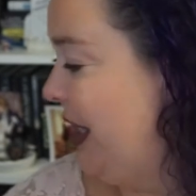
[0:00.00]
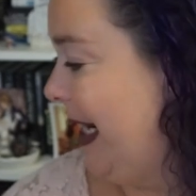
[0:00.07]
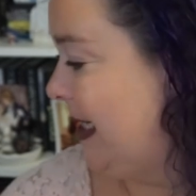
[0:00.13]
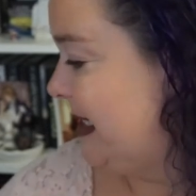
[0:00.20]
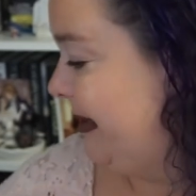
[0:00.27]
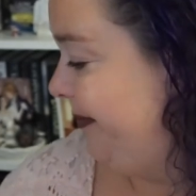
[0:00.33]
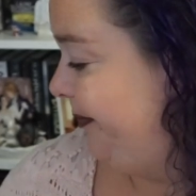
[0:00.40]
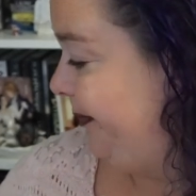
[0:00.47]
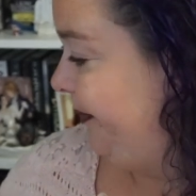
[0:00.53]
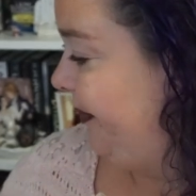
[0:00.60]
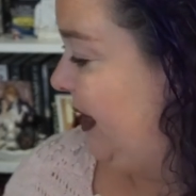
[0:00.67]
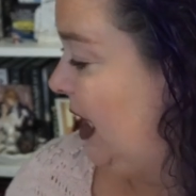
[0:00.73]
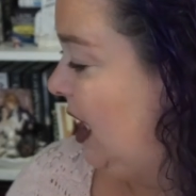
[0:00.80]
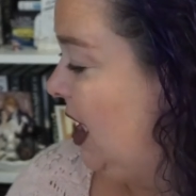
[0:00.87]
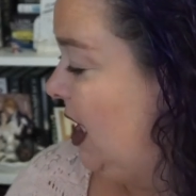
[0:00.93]
Jackson.
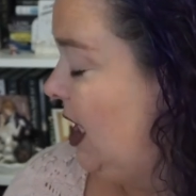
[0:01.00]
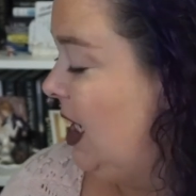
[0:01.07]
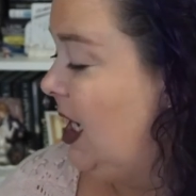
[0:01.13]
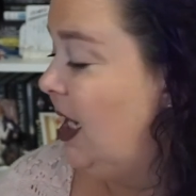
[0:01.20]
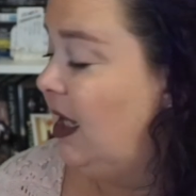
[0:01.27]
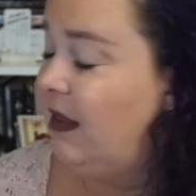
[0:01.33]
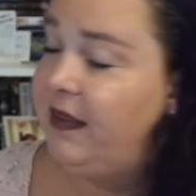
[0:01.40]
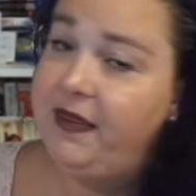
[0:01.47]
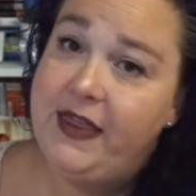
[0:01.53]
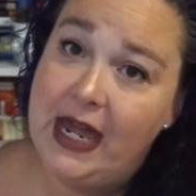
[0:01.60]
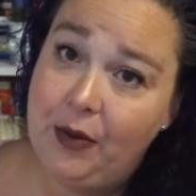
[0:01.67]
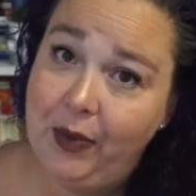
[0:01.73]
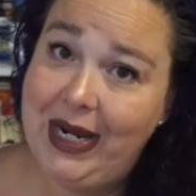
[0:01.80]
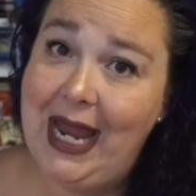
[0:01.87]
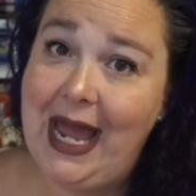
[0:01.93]

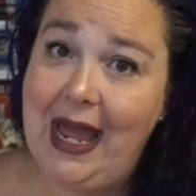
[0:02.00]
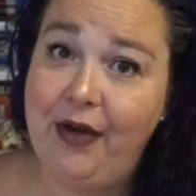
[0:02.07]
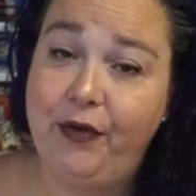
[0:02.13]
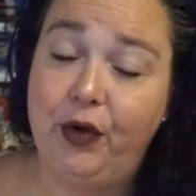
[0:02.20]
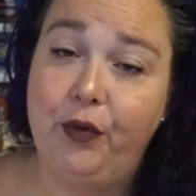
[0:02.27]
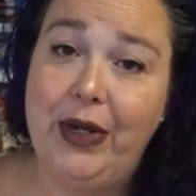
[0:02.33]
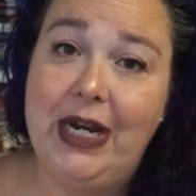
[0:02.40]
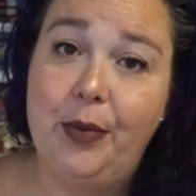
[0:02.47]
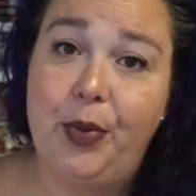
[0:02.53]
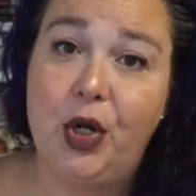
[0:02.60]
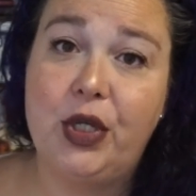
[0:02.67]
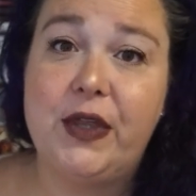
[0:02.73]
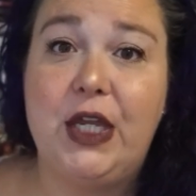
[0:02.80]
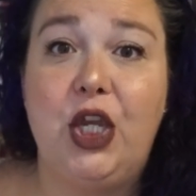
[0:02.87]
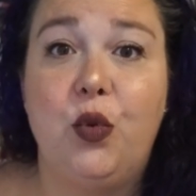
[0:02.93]
Then we have read a
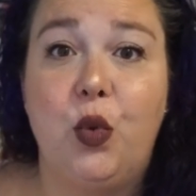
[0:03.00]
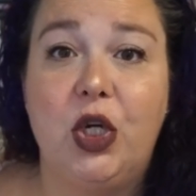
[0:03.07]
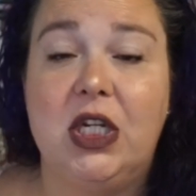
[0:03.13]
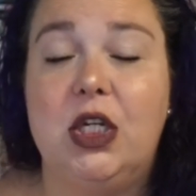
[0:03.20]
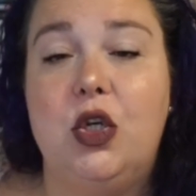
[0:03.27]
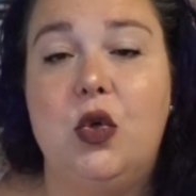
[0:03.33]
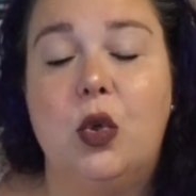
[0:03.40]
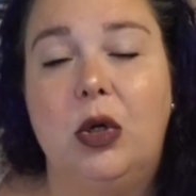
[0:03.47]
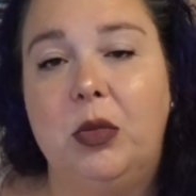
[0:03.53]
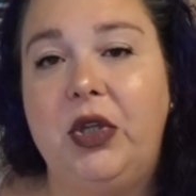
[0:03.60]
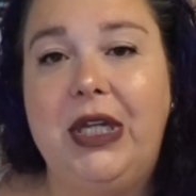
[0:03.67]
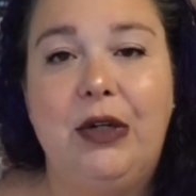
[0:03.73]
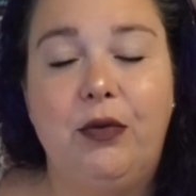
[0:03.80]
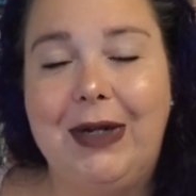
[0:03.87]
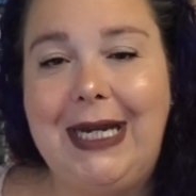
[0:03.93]
book that you wouldn't
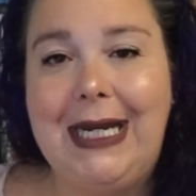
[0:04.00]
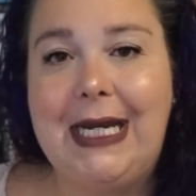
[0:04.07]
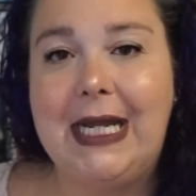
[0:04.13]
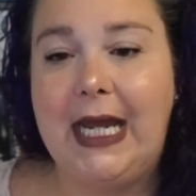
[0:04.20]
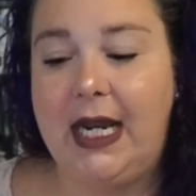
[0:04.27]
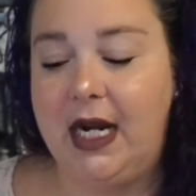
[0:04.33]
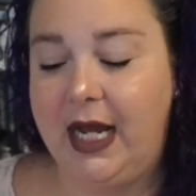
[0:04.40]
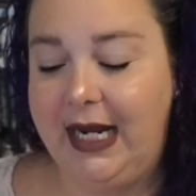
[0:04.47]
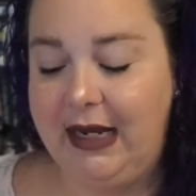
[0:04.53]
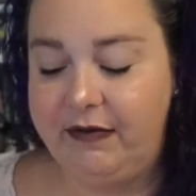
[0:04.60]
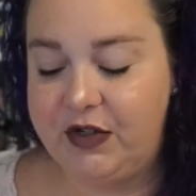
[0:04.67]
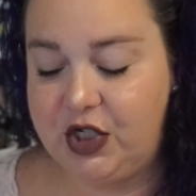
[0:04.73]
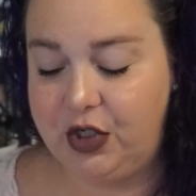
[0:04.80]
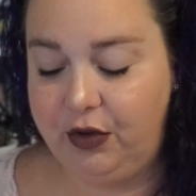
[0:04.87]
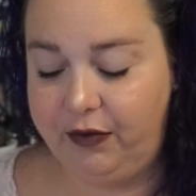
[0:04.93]
normally read, and I
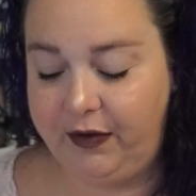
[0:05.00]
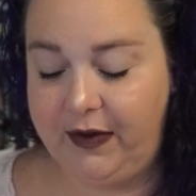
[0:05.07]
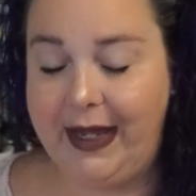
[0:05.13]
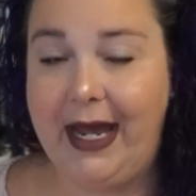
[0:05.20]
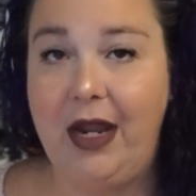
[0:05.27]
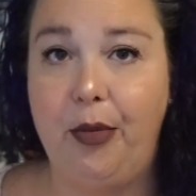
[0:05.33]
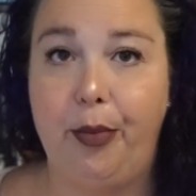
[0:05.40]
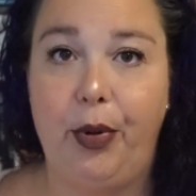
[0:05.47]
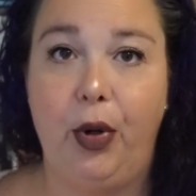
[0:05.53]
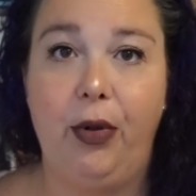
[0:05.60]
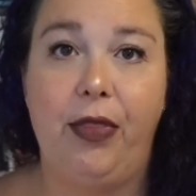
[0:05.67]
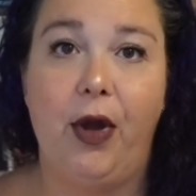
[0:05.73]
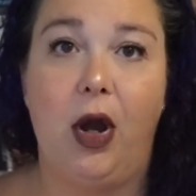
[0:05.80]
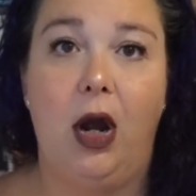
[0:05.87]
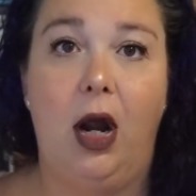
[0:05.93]
have two for that.
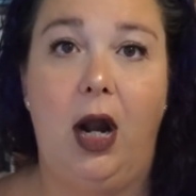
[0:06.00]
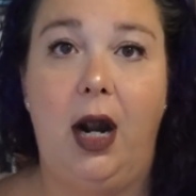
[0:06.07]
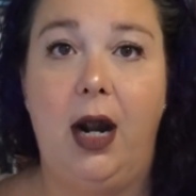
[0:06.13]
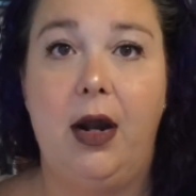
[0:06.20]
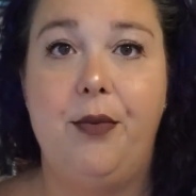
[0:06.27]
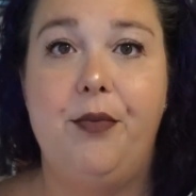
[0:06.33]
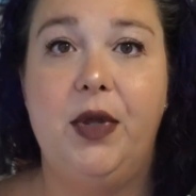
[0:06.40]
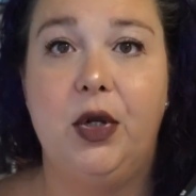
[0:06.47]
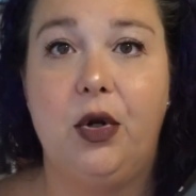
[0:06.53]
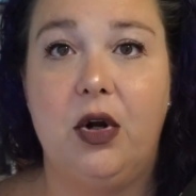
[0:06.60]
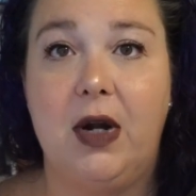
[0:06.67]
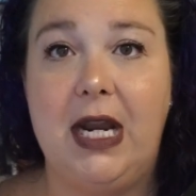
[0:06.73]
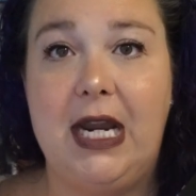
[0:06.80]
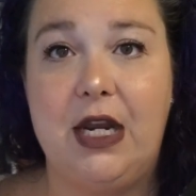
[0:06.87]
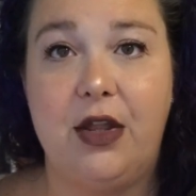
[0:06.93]
Both are middle
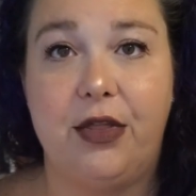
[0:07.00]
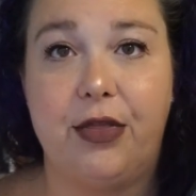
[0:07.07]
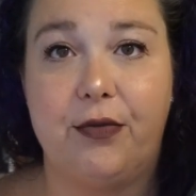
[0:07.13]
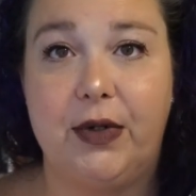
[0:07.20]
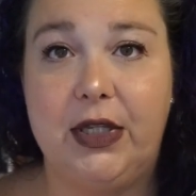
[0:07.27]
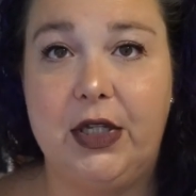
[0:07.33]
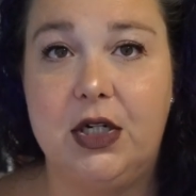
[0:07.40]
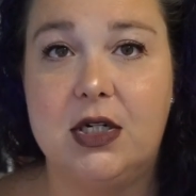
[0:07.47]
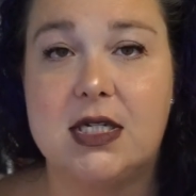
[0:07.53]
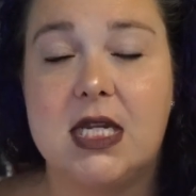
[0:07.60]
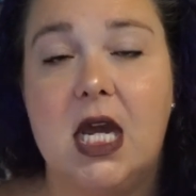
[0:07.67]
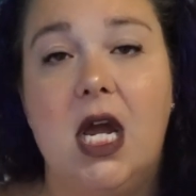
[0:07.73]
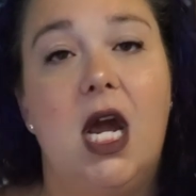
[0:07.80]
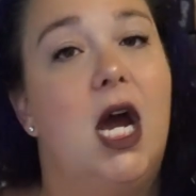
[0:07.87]
grade thrillers.